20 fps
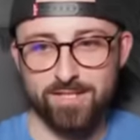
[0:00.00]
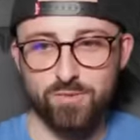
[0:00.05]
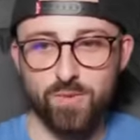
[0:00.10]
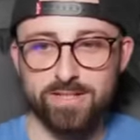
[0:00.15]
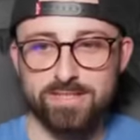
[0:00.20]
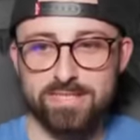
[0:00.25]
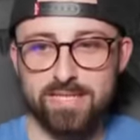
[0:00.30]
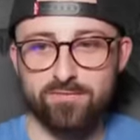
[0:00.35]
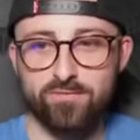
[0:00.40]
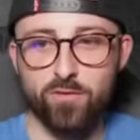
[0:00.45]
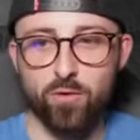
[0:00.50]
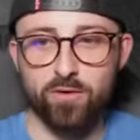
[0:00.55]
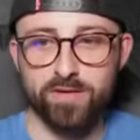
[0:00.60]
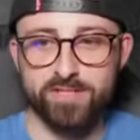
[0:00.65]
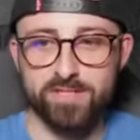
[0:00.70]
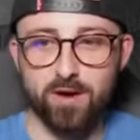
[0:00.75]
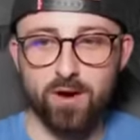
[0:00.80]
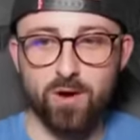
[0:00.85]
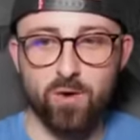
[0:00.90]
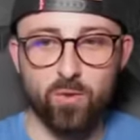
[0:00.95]
"24
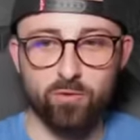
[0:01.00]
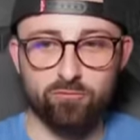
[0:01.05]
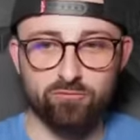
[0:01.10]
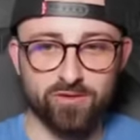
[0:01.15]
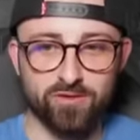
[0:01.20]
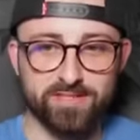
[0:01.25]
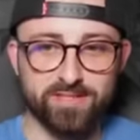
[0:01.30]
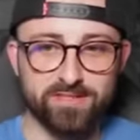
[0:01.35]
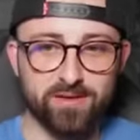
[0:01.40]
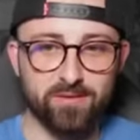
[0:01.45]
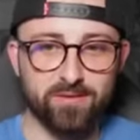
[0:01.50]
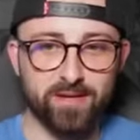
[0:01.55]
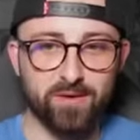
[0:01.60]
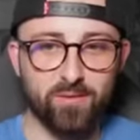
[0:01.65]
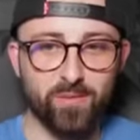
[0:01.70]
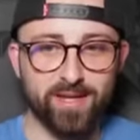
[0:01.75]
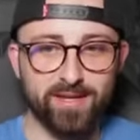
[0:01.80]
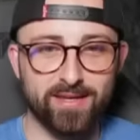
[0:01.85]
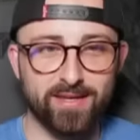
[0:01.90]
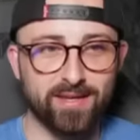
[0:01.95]
is old. Ross is only a
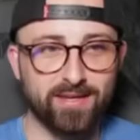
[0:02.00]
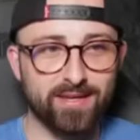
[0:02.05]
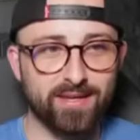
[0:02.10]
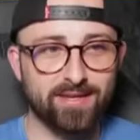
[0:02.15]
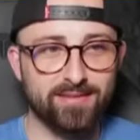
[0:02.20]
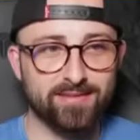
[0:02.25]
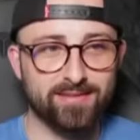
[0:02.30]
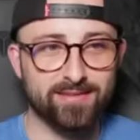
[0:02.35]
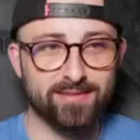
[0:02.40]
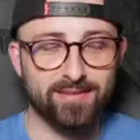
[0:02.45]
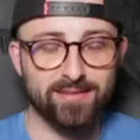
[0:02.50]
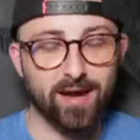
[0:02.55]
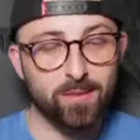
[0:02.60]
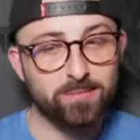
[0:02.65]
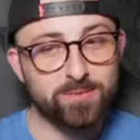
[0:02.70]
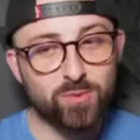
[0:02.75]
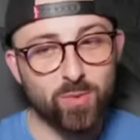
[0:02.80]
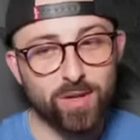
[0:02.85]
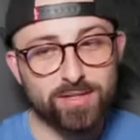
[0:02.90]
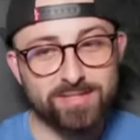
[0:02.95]
wee kiddie."
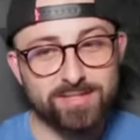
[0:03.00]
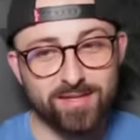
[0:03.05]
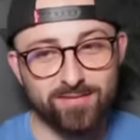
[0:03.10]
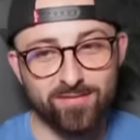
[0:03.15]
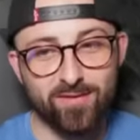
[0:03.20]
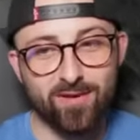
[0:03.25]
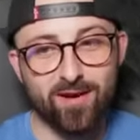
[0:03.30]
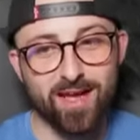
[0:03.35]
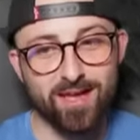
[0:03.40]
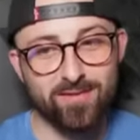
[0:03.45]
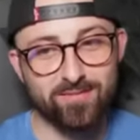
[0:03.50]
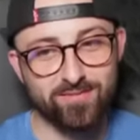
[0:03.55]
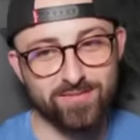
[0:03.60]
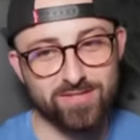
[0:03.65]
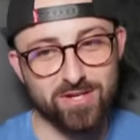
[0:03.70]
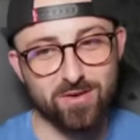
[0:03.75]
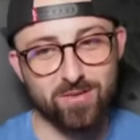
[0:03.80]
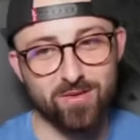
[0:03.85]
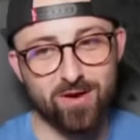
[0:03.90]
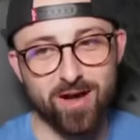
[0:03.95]
I'm 25,
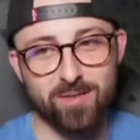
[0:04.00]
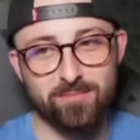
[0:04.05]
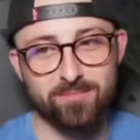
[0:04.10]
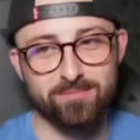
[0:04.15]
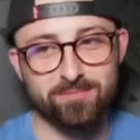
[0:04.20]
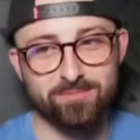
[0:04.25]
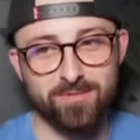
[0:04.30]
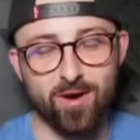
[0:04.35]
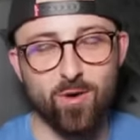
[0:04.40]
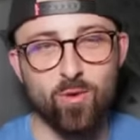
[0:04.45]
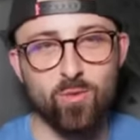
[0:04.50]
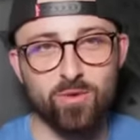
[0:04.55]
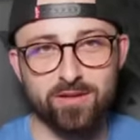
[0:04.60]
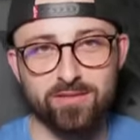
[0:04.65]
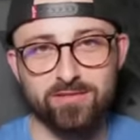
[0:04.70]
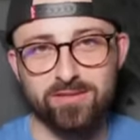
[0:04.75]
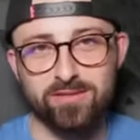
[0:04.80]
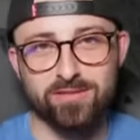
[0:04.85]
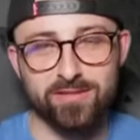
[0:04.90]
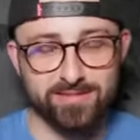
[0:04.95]
so I'm older
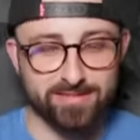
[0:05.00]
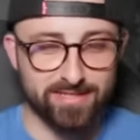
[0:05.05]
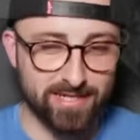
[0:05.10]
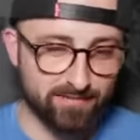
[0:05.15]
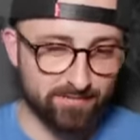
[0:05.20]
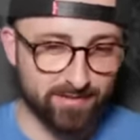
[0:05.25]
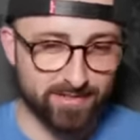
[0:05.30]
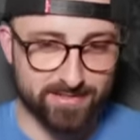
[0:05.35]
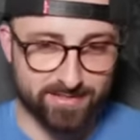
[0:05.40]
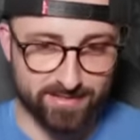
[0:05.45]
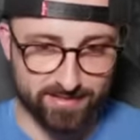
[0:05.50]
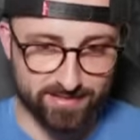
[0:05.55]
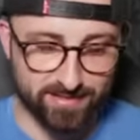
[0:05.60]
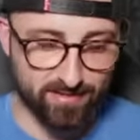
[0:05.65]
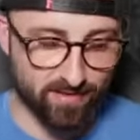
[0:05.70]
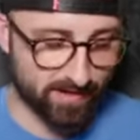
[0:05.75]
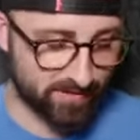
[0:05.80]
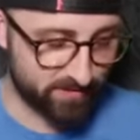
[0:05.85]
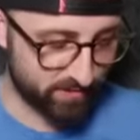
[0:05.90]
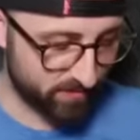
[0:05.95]
than the series
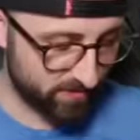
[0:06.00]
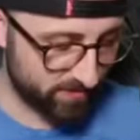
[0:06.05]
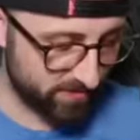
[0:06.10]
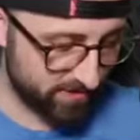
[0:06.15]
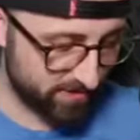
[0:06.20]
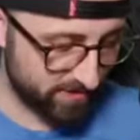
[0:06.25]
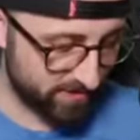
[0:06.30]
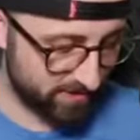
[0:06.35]
title.